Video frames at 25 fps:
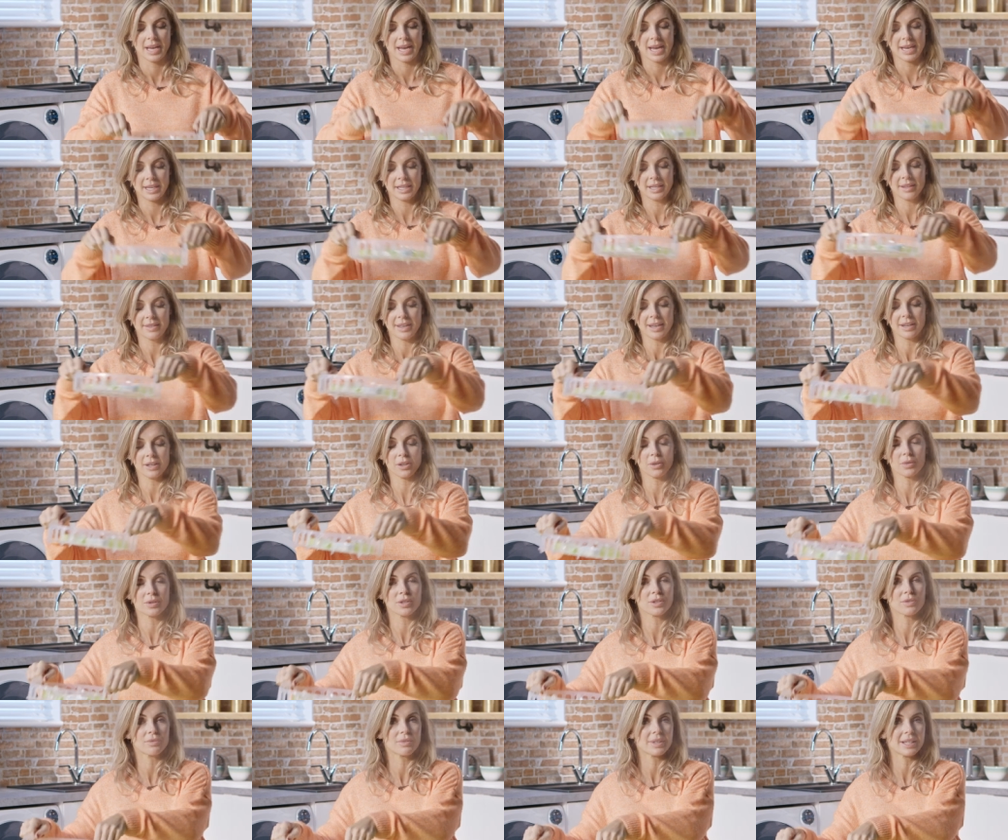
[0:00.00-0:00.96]
and you then
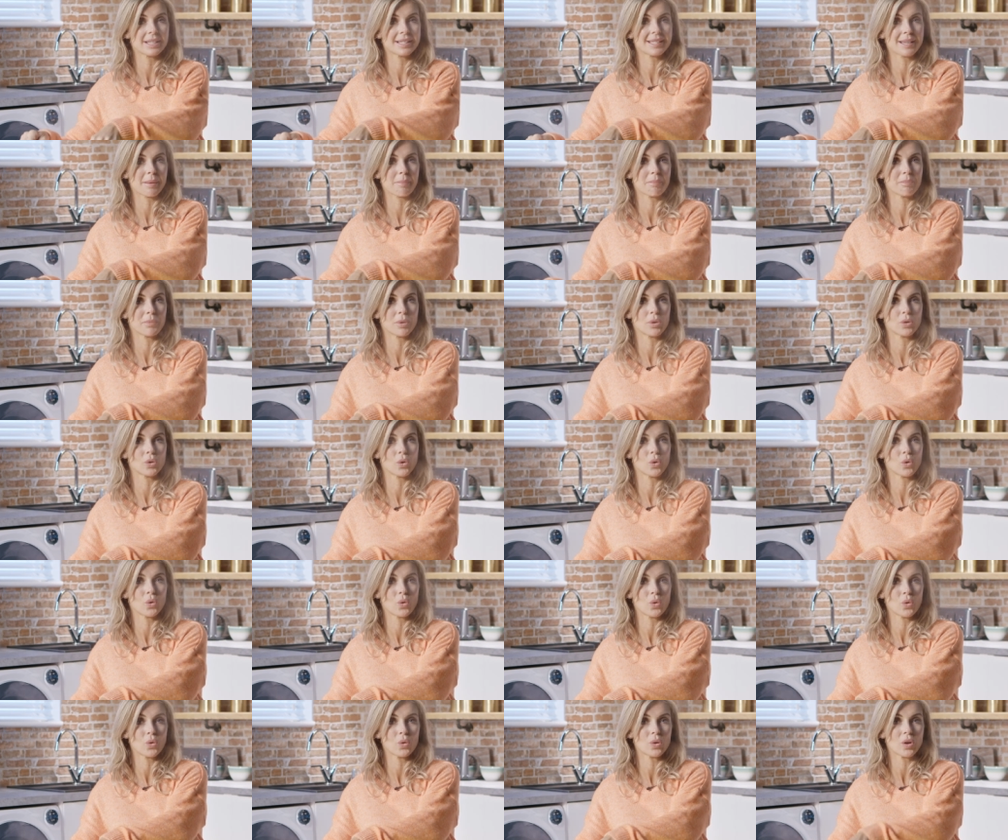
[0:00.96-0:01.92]
go to reassemble
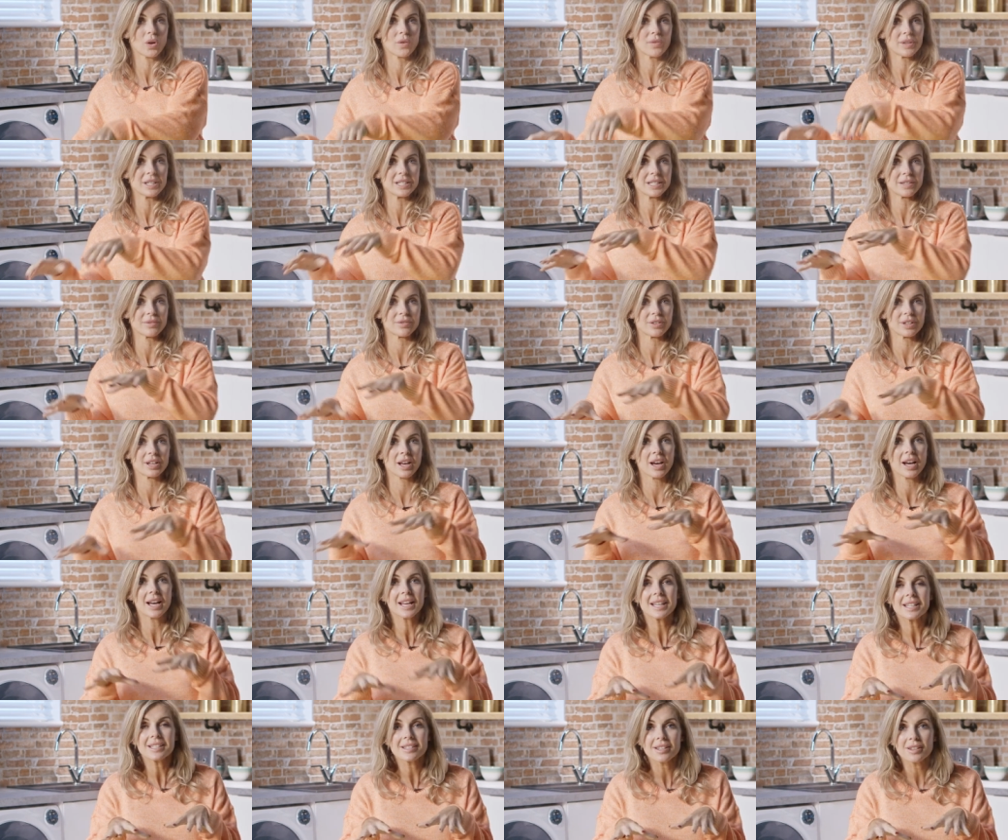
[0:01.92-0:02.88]
all of the different
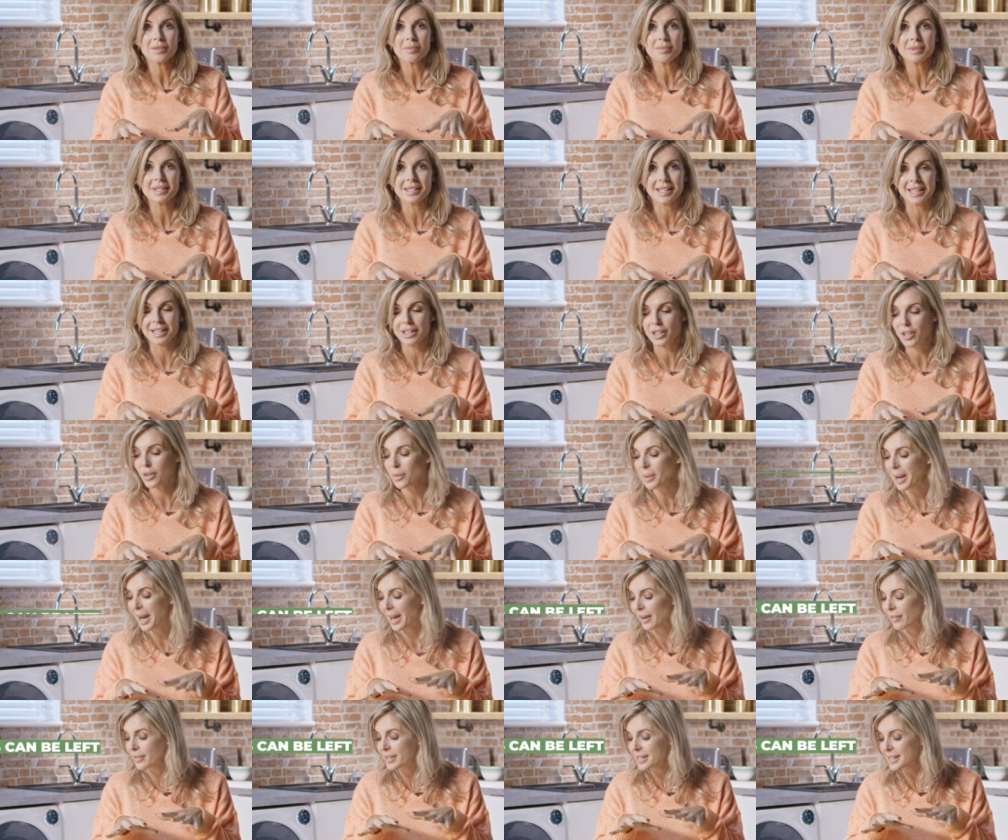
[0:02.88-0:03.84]
items that you
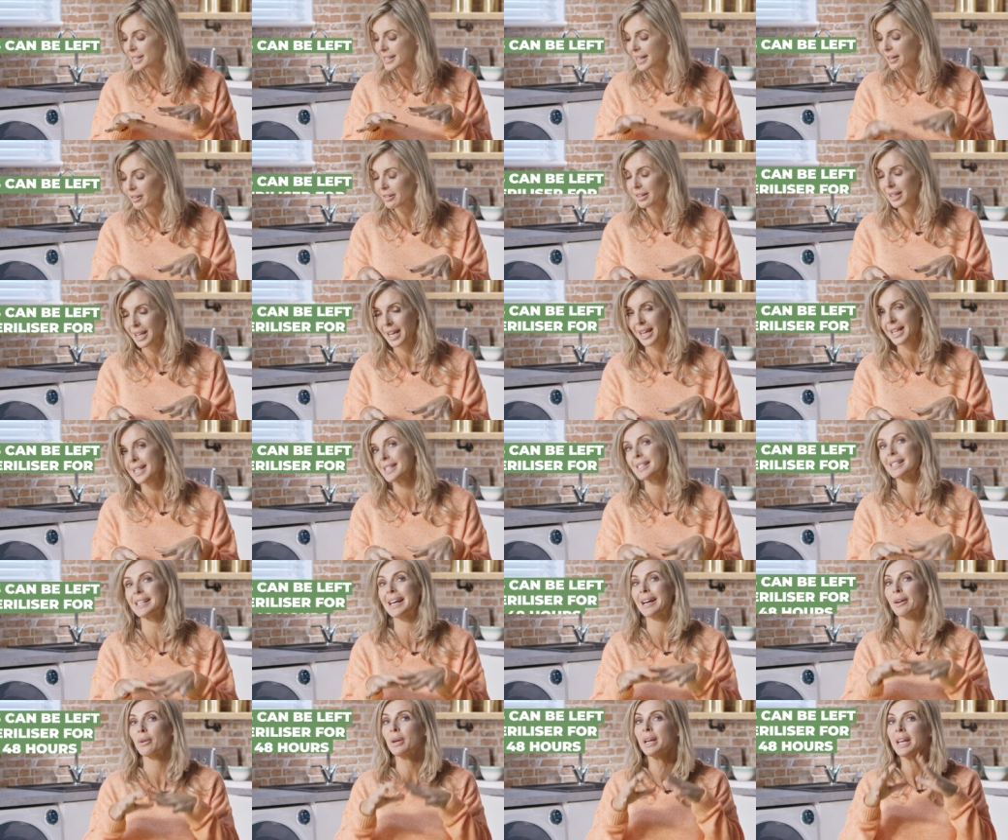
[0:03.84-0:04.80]
have sterilized.
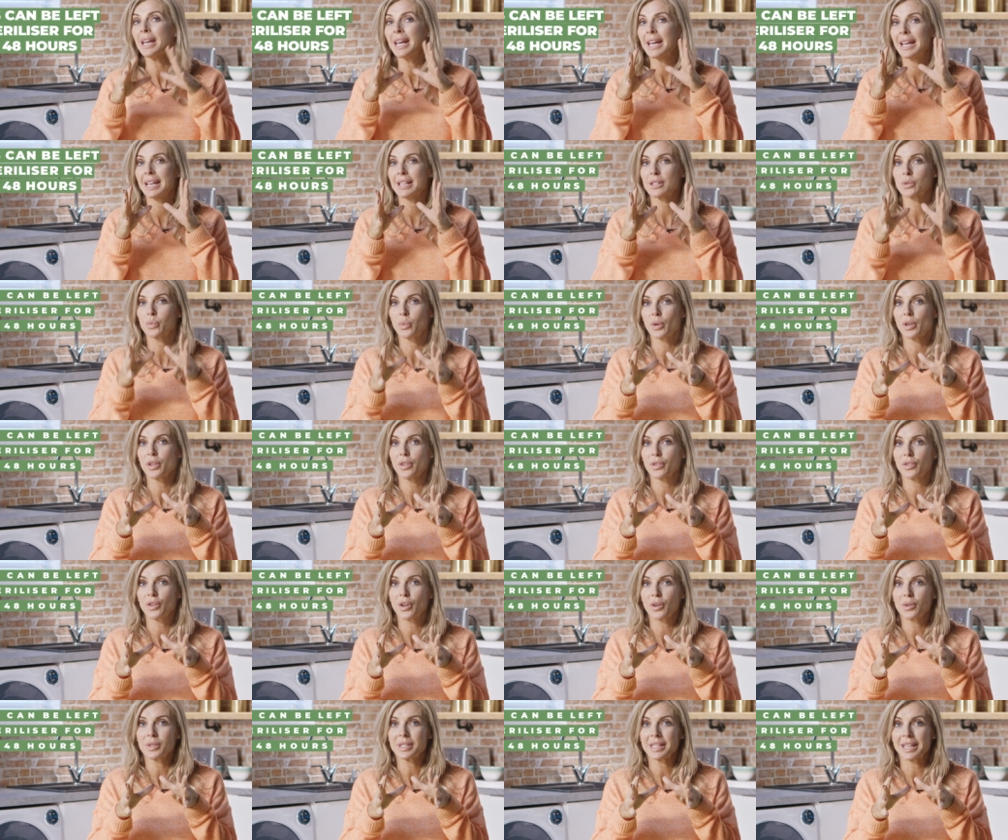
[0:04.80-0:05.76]
Now, it's worth
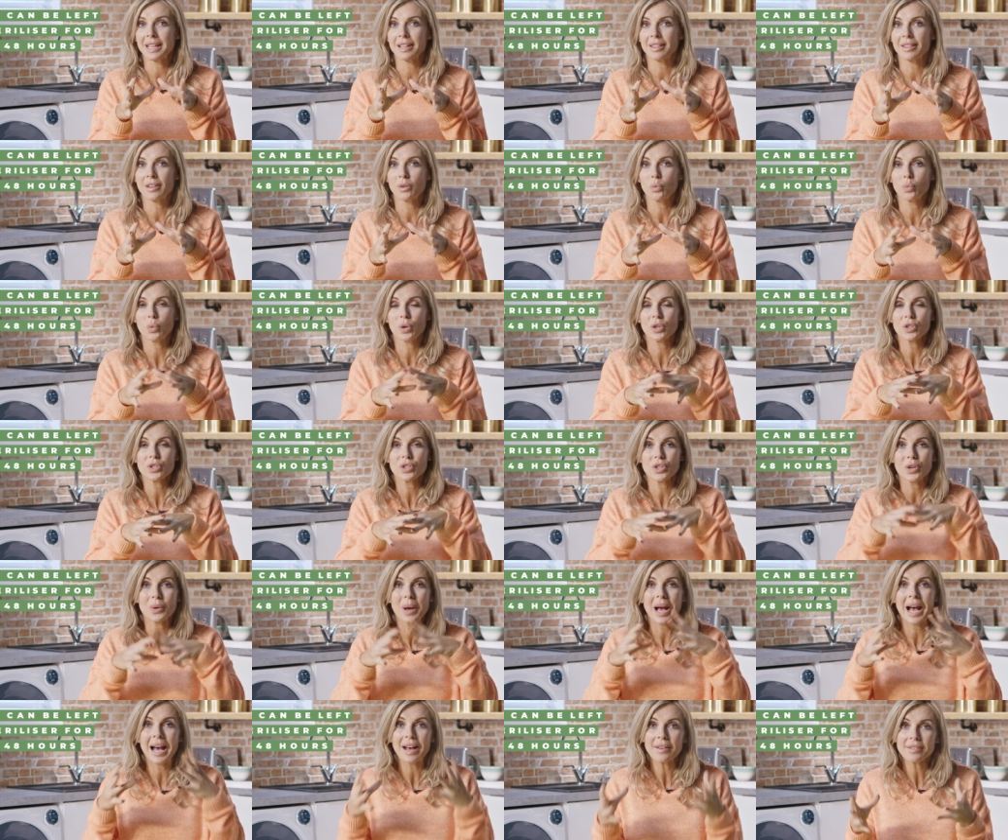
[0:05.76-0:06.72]
noting that once
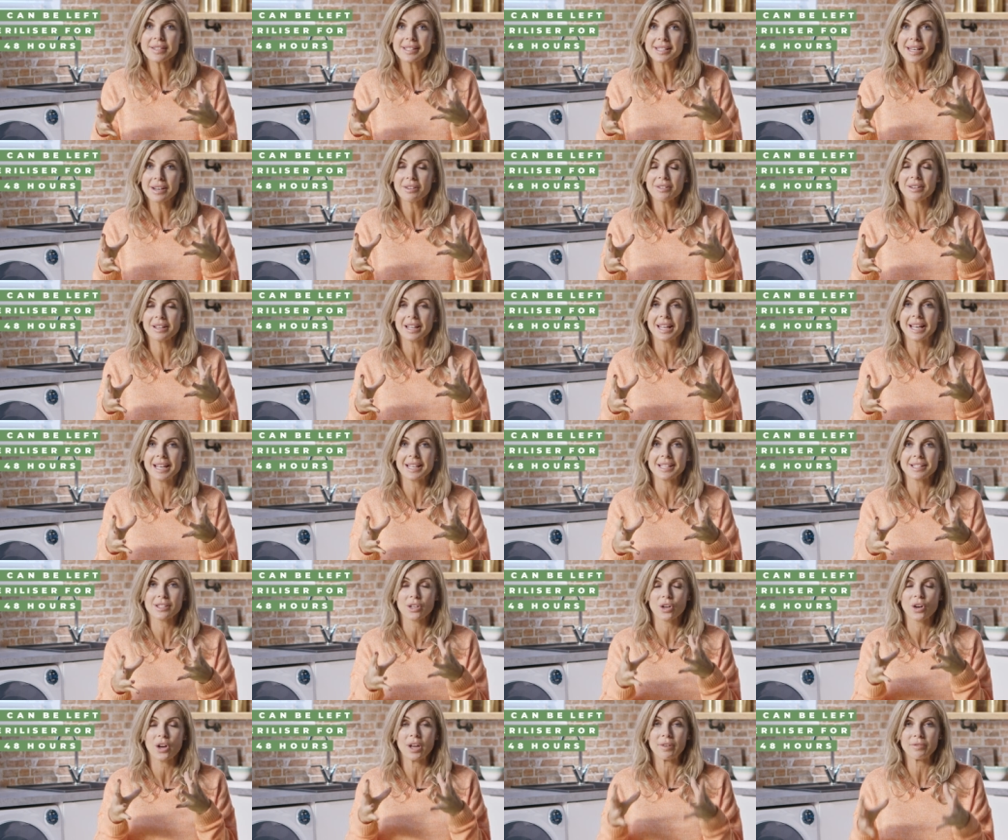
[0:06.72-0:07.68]
you have
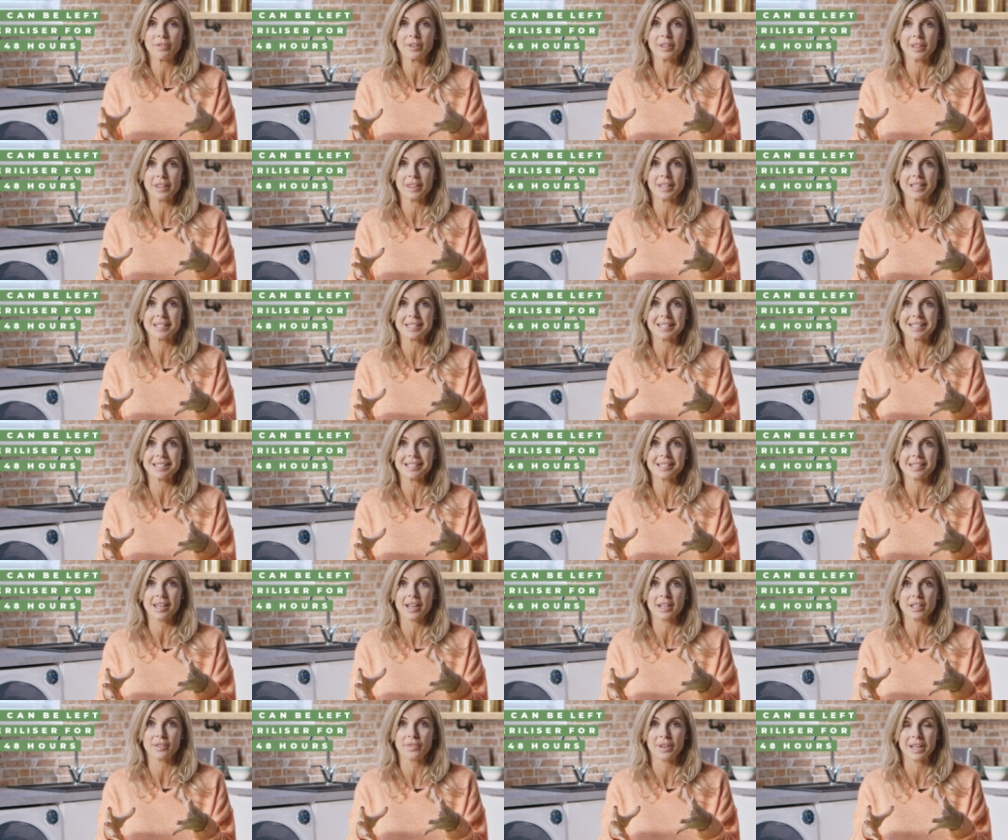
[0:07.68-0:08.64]
sterilized everything that's
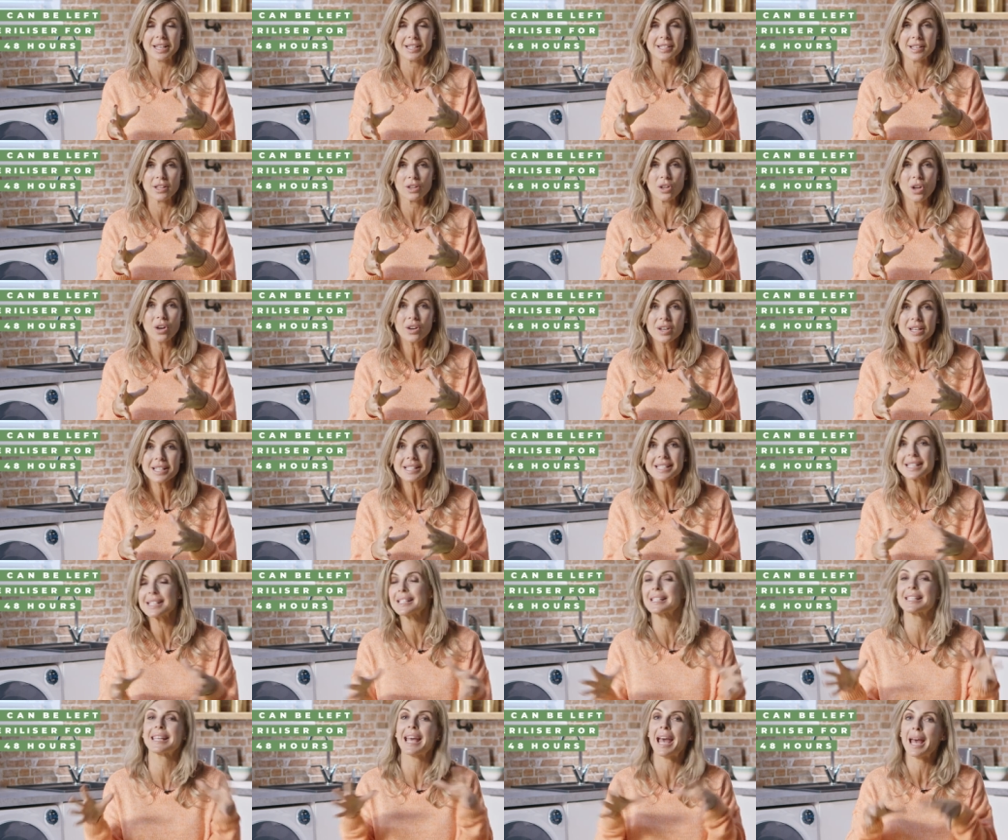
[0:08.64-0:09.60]
inside of here, so long as
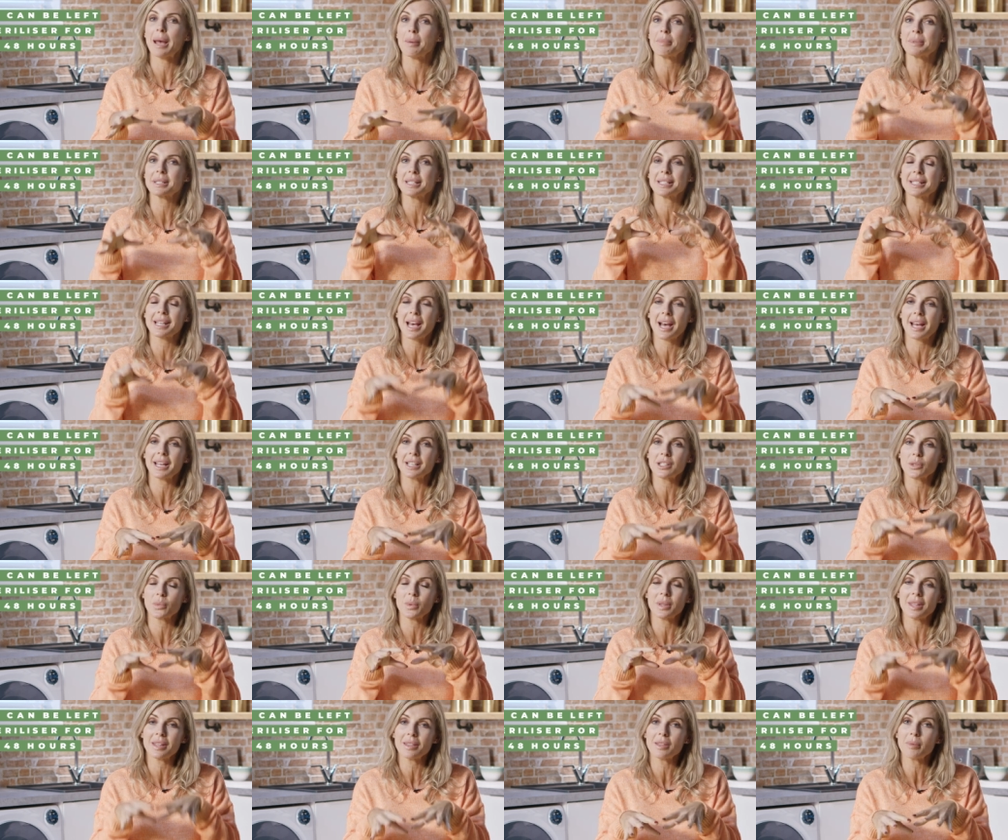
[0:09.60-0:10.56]
it's kept
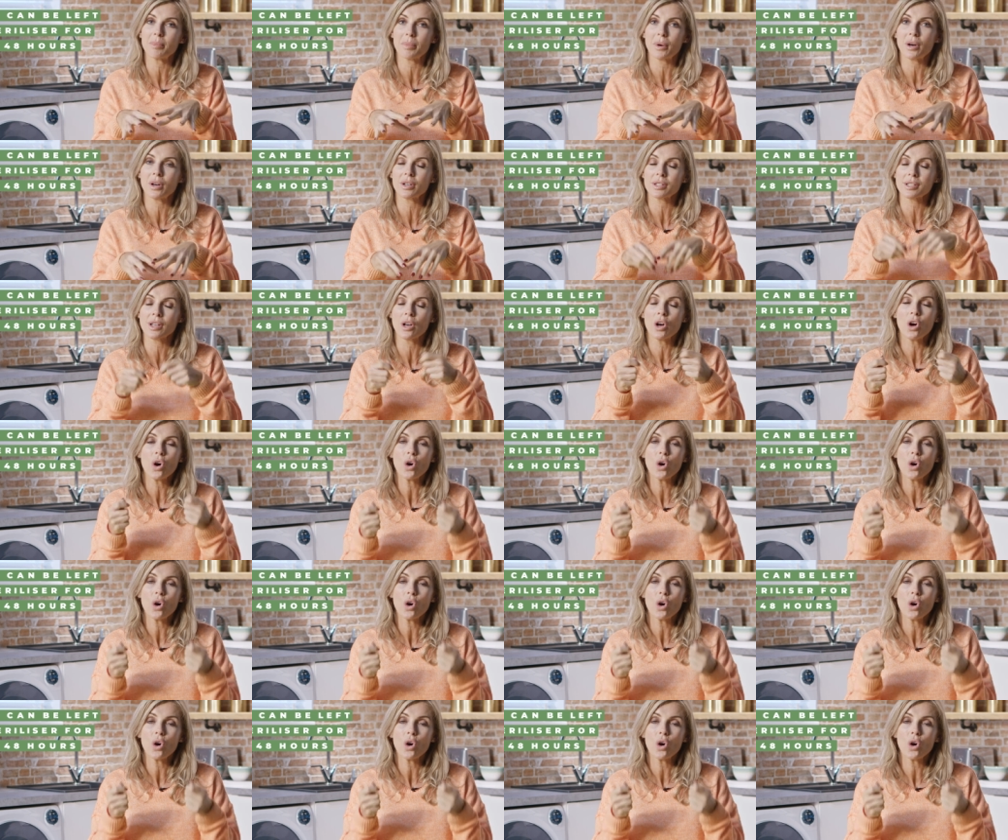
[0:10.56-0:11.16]
tight within the box,